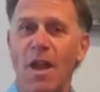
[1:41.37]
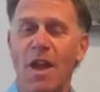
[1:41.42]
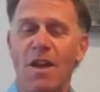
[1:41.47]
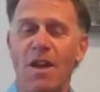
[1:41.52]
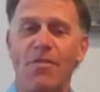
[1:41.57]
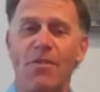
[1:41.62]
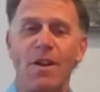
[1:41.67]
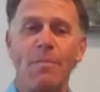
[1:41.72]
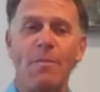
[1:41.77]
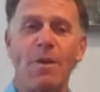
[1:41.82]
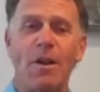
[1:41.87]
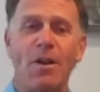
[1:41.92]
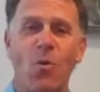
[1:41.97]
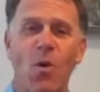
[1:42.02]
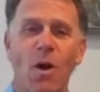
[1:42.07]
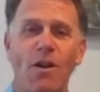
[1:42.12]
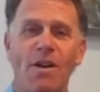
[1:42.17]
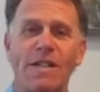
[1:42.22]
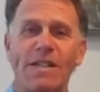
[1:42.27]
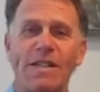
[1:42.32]
And phonemic
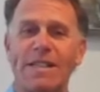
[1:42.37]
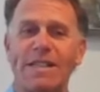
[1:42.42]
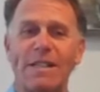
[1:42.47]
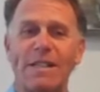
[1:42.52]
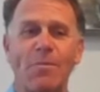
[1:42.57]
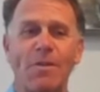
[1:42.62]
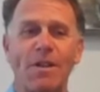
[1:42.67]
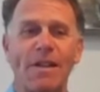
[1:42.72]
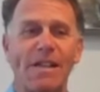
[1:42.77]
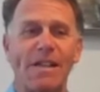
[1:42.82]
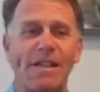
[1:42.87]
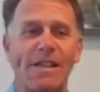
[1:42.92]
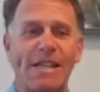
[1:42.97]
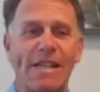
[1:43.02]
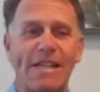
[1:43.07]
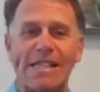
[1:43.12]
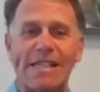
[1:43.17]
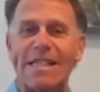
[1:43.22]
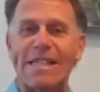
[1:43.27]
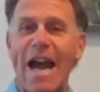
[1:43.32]
awareness is something that
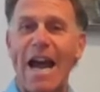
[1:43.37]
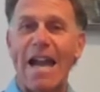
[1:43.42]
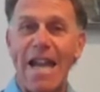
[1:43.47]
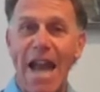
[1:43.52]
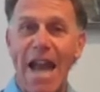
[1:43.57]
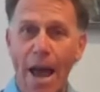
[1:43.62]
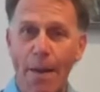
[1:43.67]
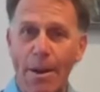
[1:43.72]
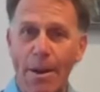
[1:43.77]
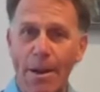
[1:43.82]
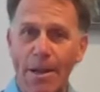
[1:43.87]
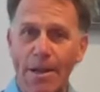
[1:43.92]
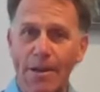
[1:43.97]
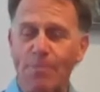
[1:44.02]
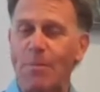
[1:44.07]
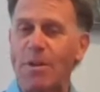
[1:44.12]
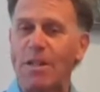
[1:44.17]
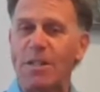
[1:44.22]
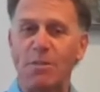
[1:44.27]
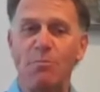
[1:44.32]
is dynamic,
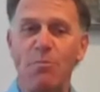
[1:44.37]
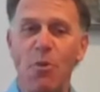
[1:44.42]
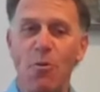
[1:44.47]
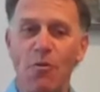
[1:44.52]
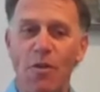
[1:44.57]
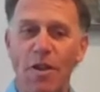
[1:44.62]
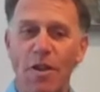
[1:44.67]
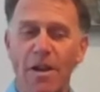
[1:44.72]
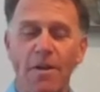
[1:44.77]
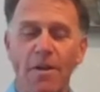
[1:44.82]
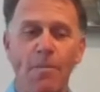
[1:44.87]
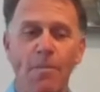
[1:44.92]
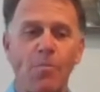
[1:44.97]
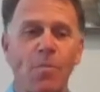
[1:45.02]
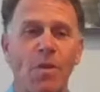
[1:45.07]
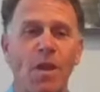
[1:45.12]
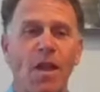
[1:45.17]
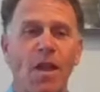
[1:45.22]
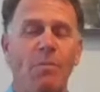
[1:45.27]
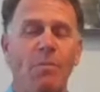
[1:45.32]
it's moving,
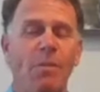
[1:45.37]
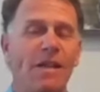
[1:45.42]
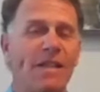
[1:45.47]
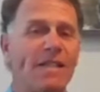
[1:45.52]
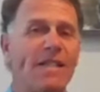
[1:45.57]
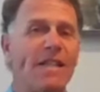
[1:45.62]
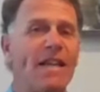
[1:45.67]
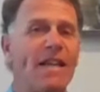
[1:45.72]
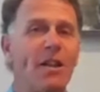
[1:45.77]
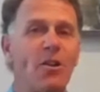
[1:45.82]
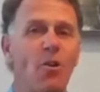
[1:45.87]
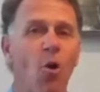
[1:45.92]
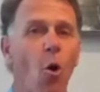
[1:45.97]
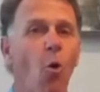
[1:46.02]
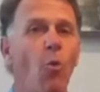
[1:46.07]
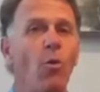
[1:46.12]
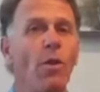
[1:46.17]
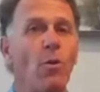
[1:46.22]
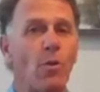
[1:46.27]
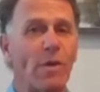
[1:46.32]
but it's dealing
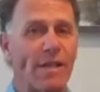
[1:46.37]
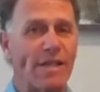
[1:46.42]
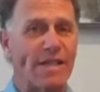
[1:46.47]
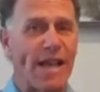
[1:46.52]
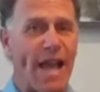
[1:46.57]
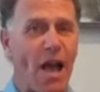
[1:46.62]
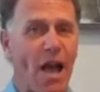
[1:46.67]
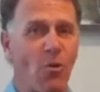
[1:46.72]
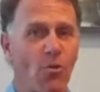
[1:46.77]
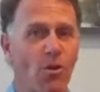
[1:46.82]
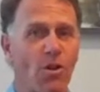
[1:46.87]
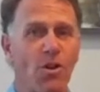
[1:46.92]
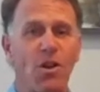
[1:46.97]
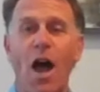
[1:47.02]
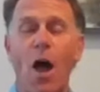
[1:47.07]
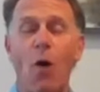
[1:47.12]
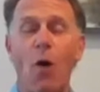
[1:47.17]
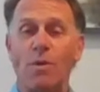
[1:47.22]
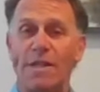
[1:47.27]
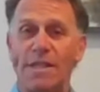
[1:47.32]
only with sound,
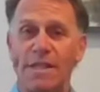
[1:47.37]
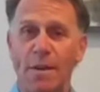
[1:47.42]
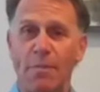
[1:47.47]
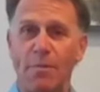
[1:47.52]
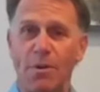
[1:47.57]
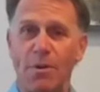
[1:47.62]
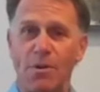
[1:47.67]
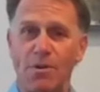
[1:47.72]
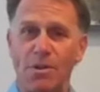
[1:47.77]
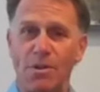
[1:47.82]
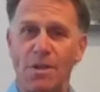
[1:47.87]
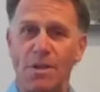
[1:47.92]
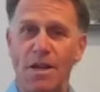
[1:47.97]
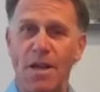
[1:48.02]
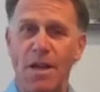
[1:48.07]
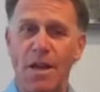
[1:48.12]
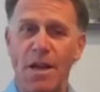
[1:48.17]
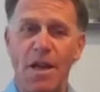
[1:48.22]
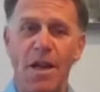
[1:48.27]
not with symbols.